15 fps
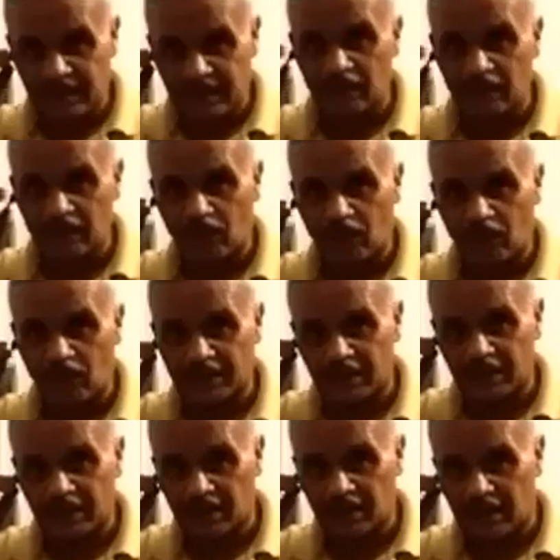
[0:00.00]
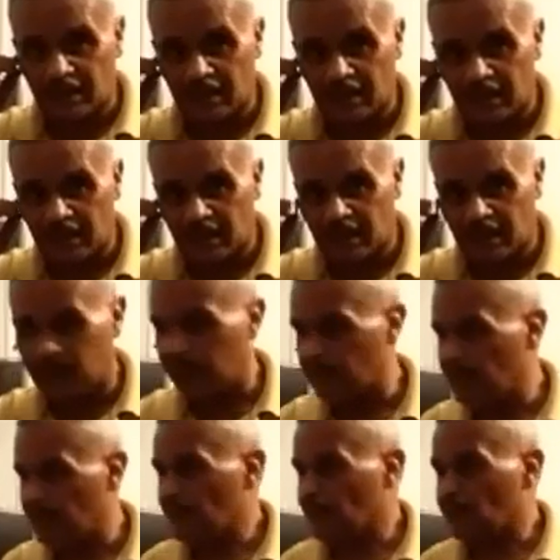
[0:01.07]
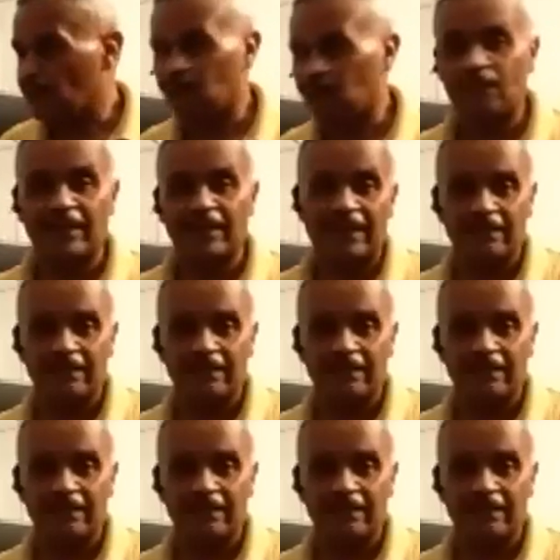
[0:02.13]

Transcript: got a little question of what I